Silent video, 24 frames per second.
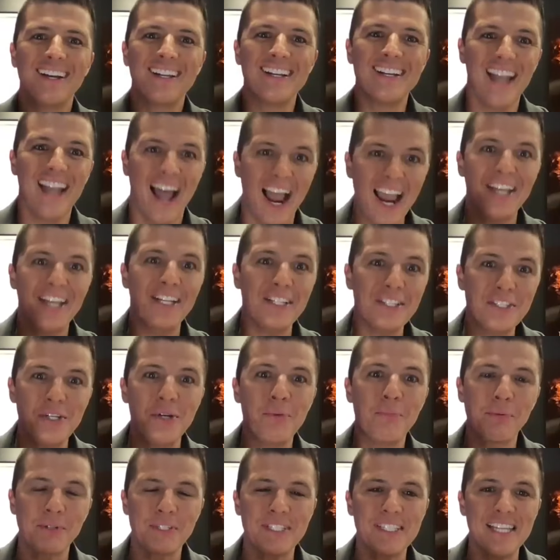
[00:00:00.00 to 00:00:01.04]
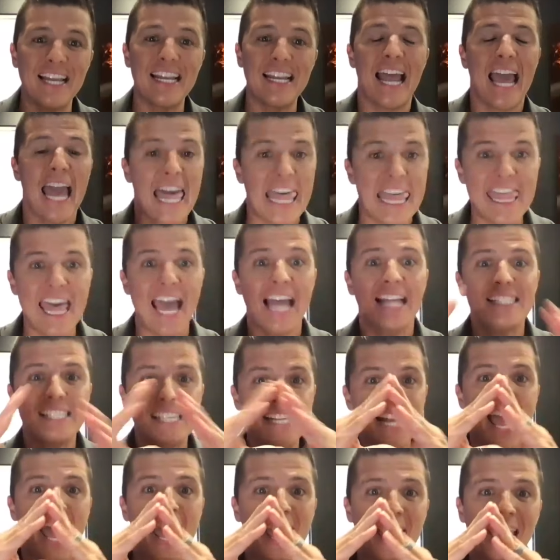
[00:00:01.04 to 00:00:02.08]
92%. That's
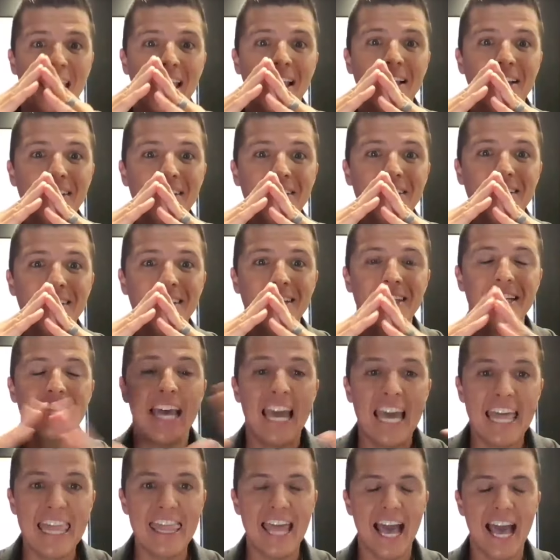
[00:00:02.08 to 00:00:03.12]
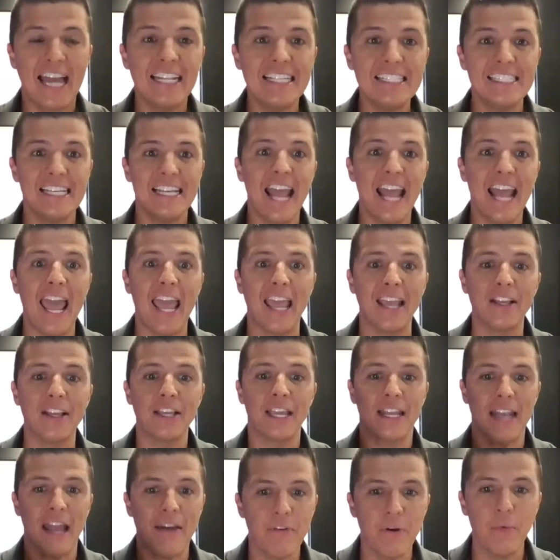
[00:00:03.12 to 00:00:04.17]
an A. That is an A.
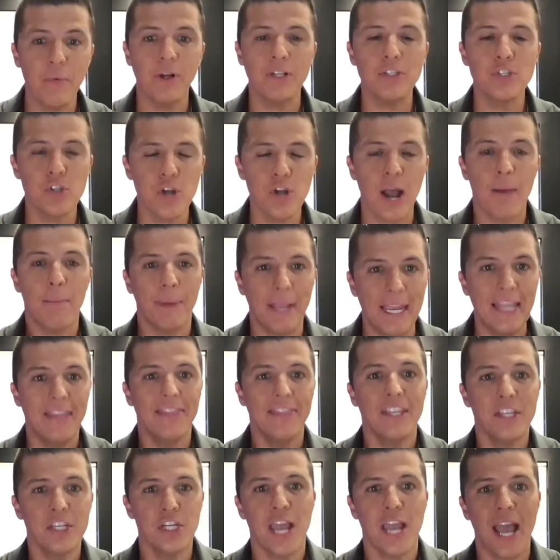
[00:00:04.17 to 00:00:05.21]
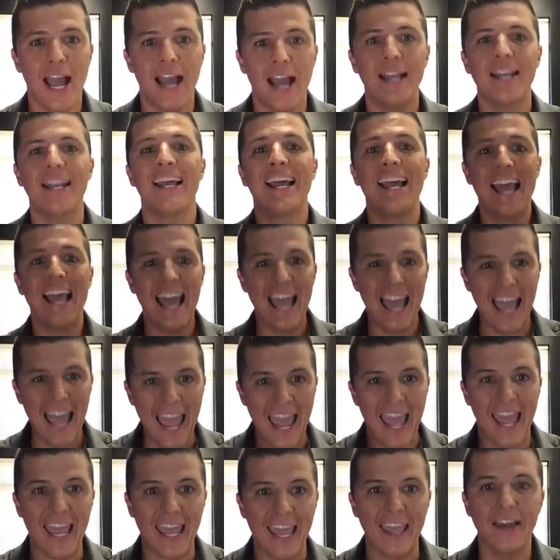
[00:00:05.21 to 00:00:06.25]
Can everyone drop in the chat
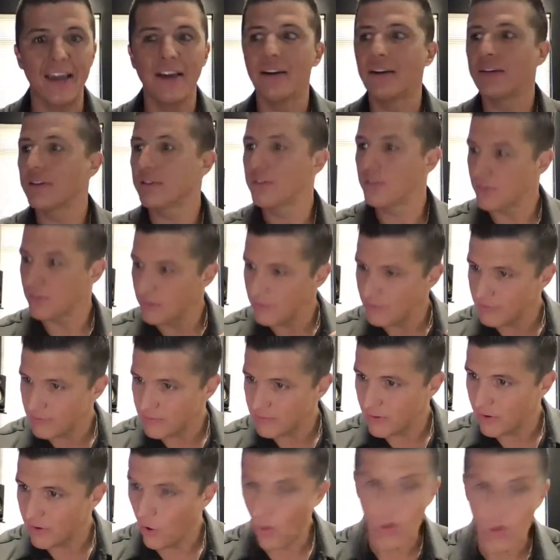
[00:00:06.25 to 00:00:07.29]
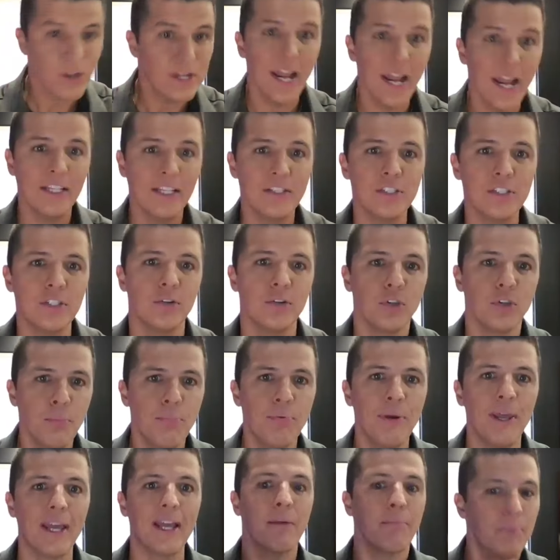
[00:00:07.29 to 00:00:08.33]
A or 92? You
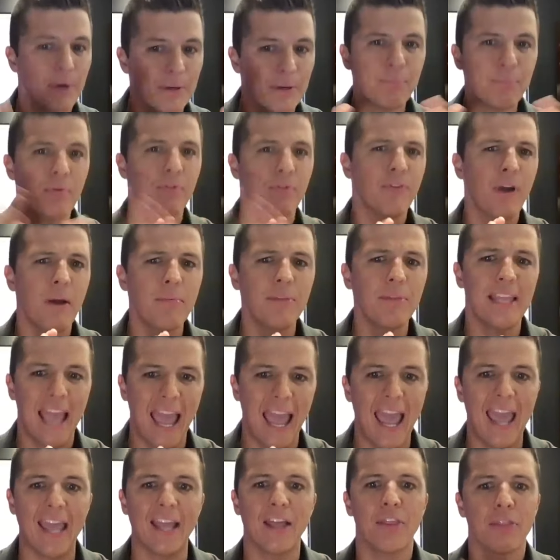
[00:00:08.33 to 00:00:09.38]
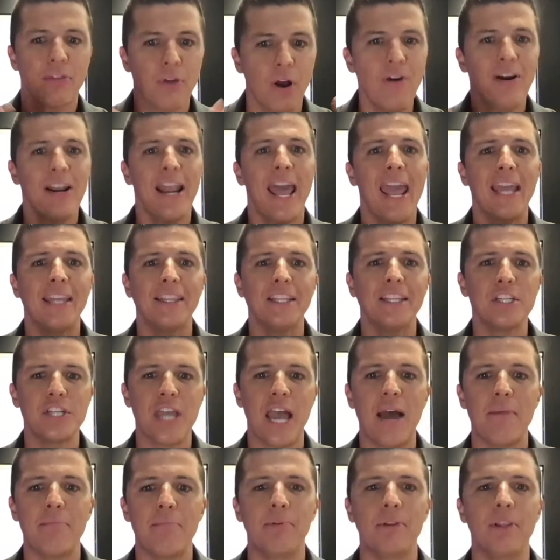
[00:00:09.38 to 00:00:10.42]
pick, but preferably A. Throw an A in the
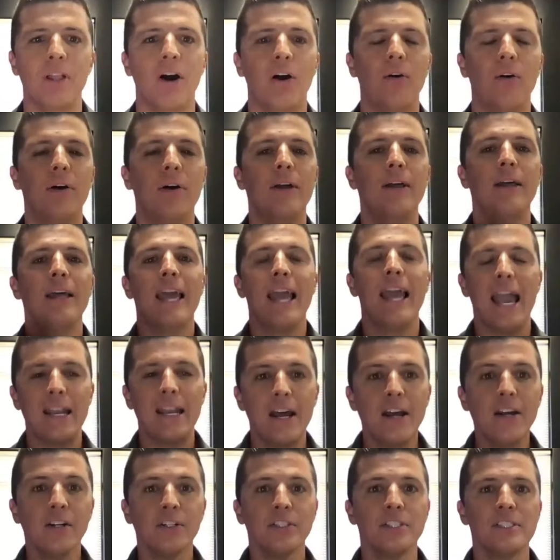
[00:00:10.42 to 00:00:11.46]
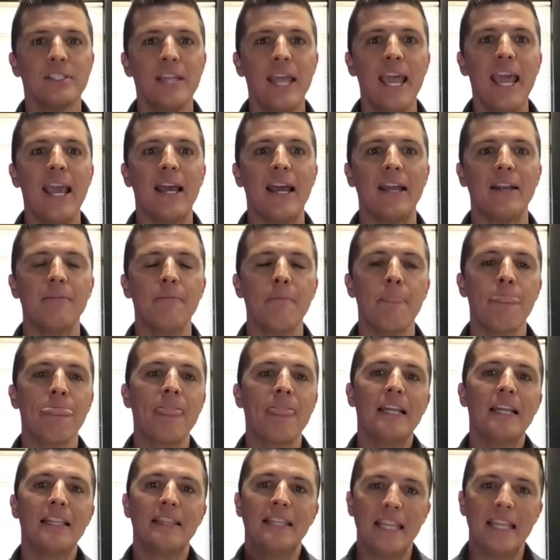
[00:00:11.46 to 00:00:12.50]
chat below. And understand
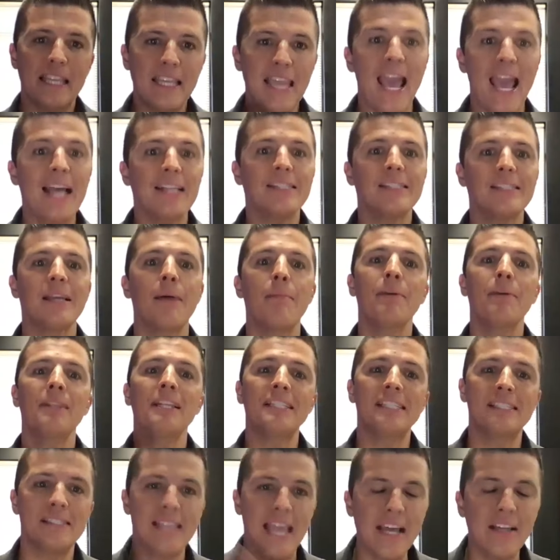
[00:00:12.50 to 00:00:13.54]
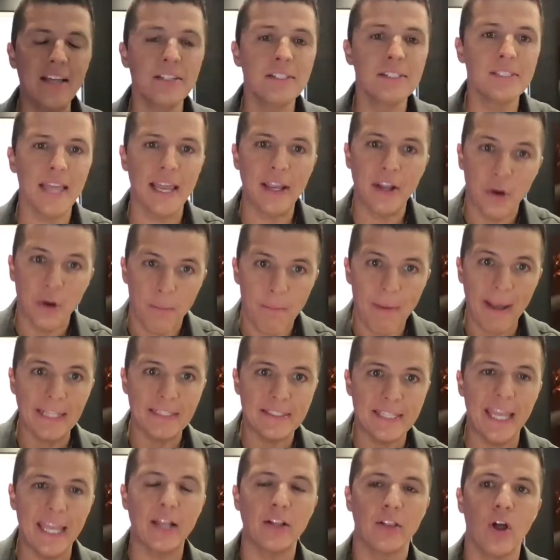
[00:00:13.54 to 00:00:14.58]
that, yes, some of the sales cycle might
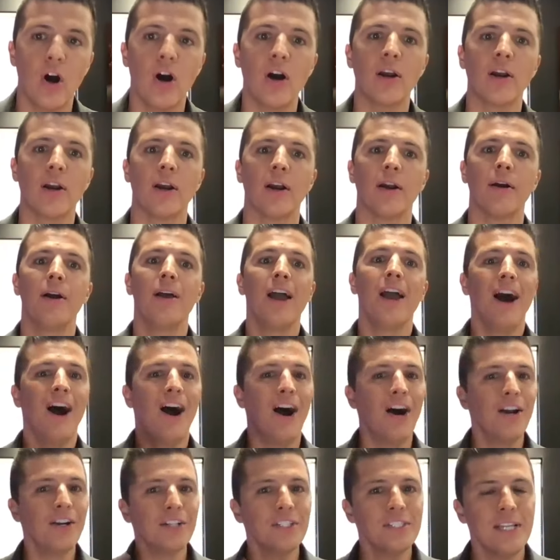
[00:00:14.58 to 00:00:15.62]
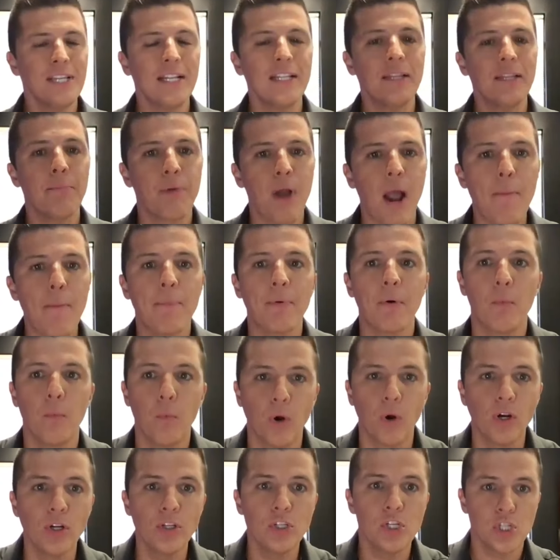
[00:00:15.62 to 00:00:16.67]
take longer. Understanding the proper
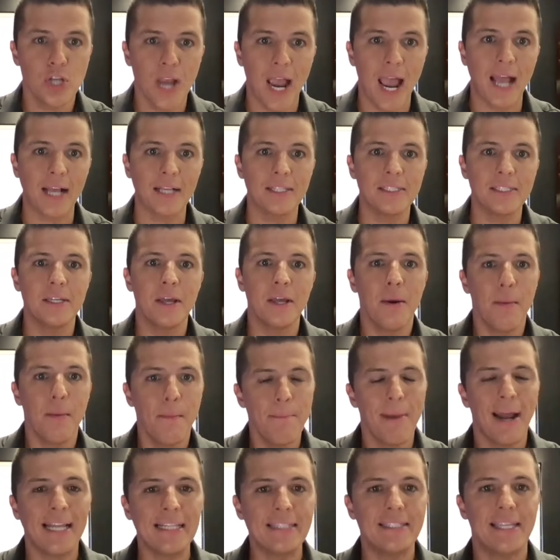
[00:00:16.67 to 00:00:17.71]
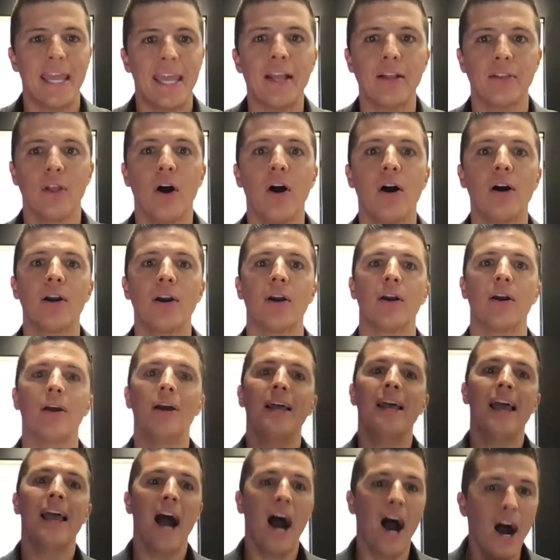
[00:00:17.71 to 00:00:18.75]
word tracks might take longer.
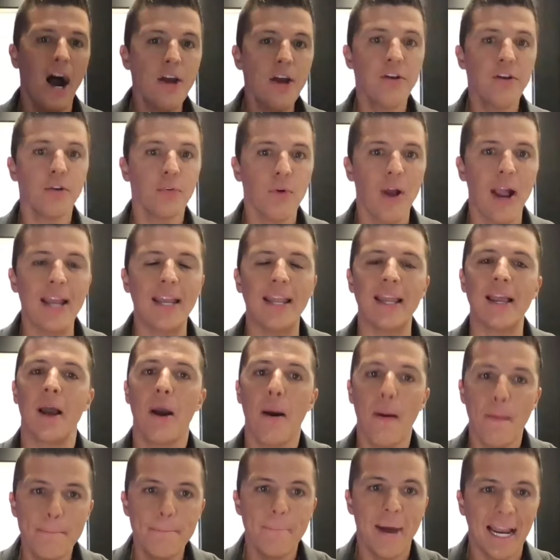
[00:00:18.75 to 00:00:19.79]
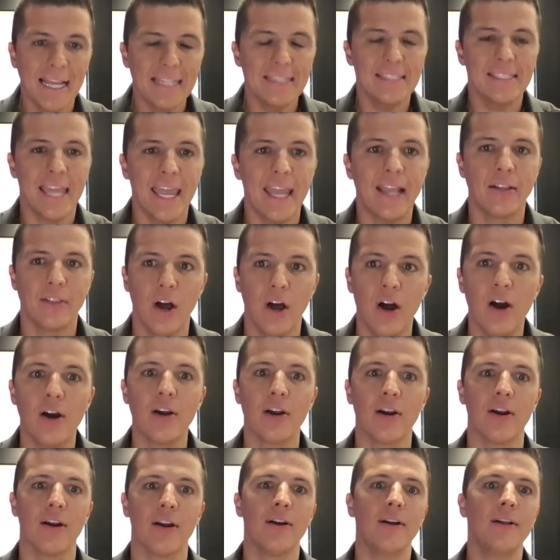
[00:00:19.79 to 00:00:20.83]
Underwriting might take
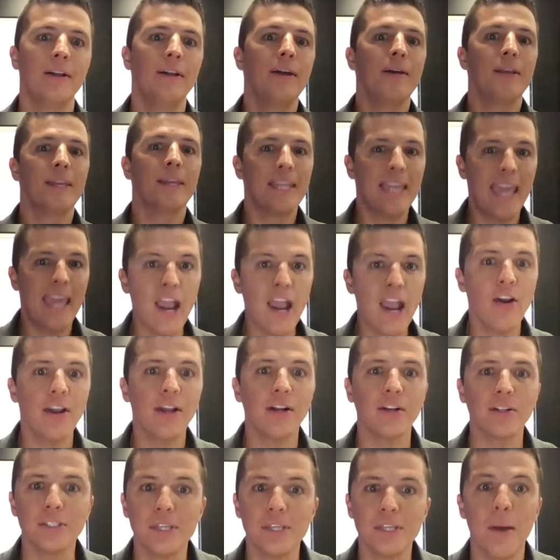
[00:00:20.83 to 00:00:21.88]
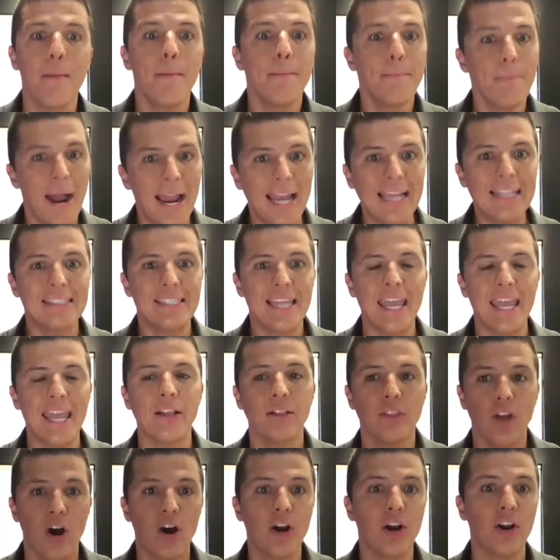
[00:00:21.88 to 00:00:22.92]
longer. Carriers might take
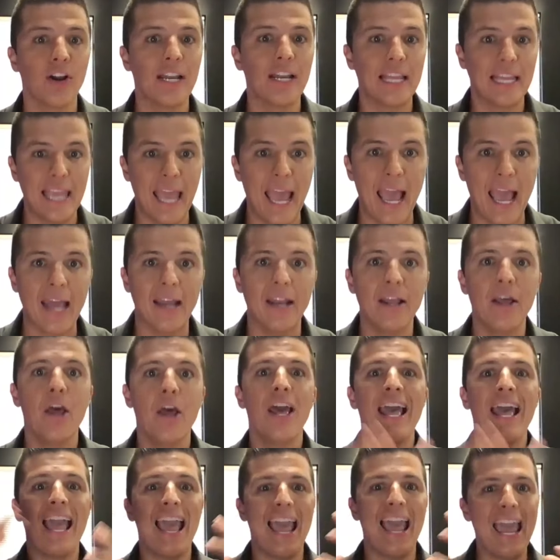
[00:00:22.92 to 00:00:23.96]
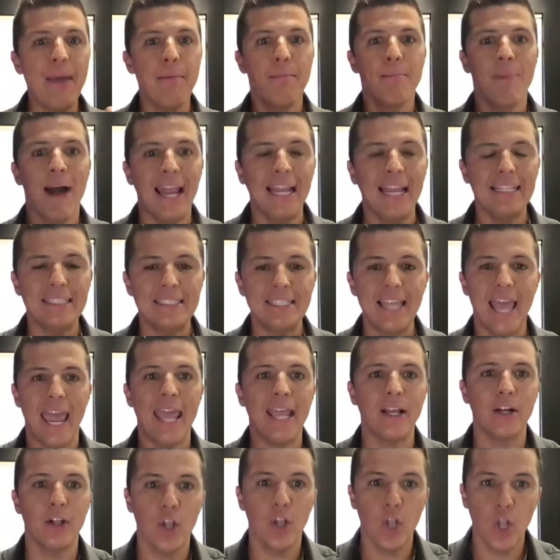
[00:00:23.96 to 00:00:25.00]
longer to get. It might
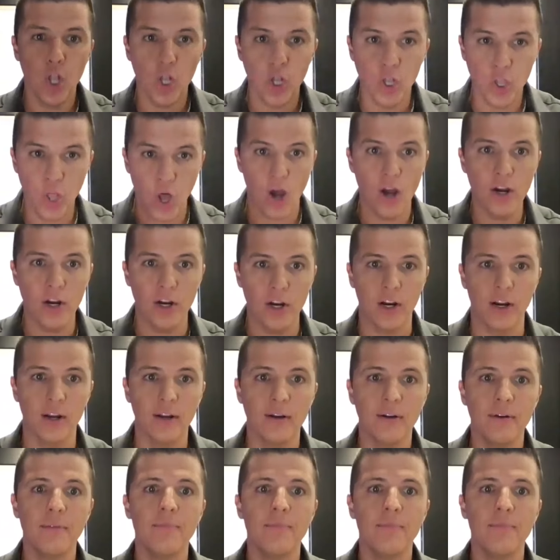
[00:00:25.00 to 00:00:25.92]
take longer.